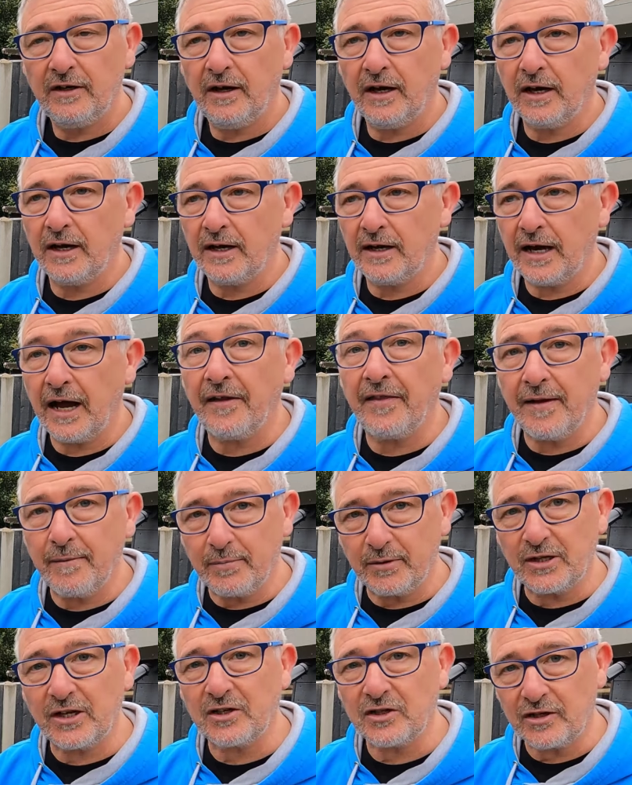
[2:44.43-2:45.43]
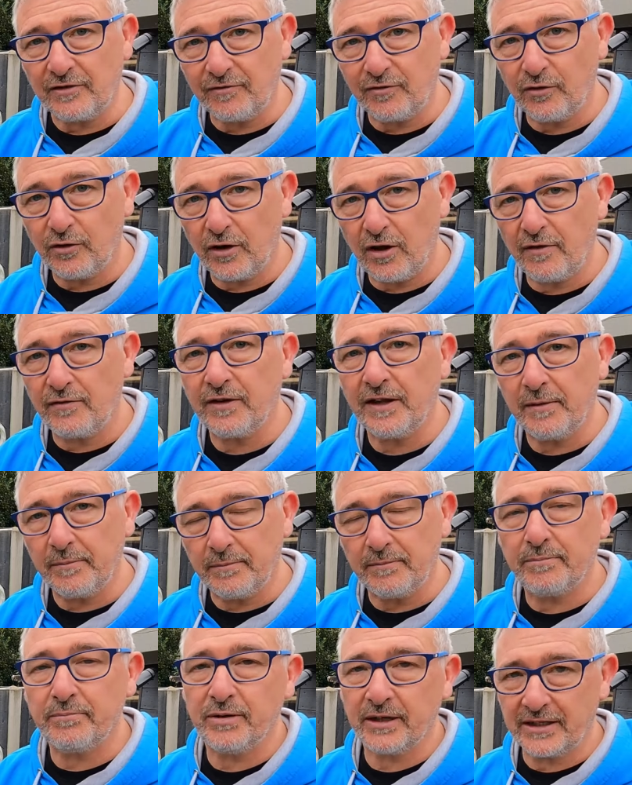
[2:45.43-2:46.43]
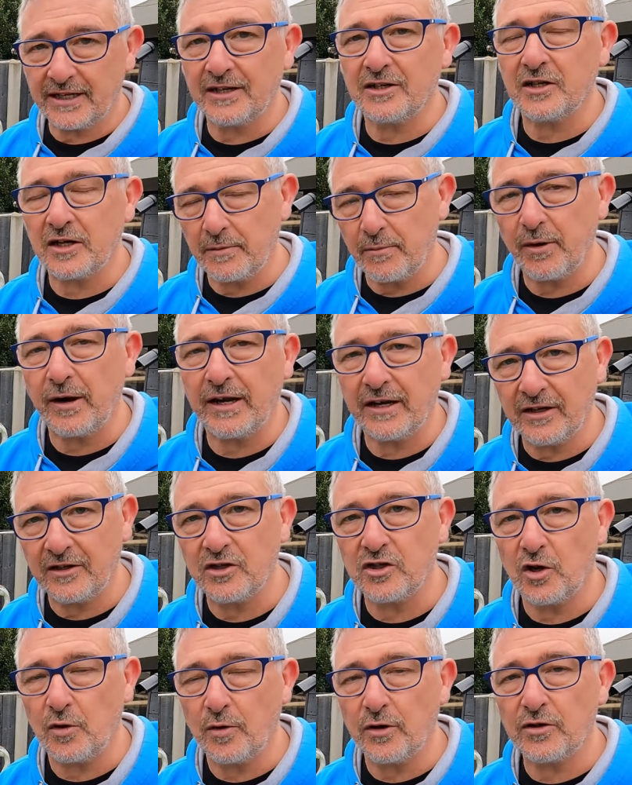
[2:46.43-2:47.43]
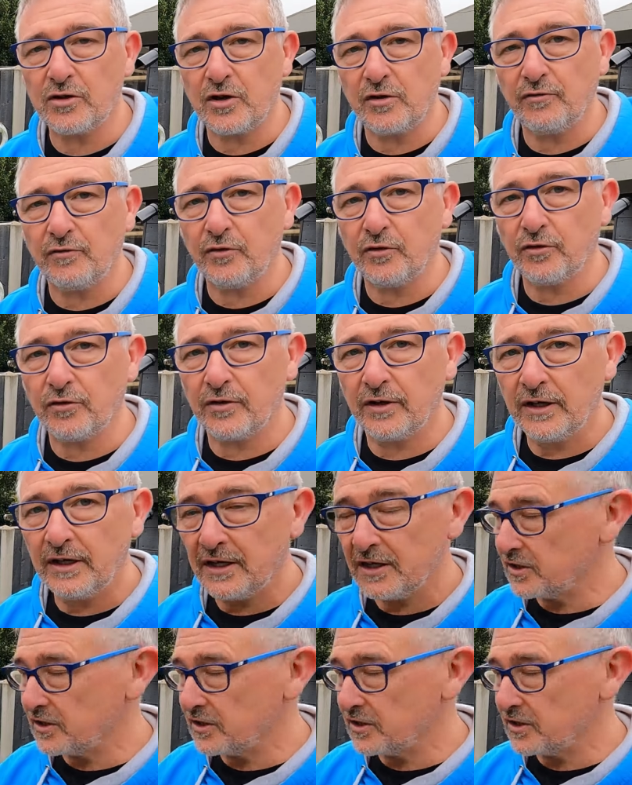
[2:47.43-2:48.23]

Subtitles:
and then potentially fall off and then potentially break, and so on and so forth.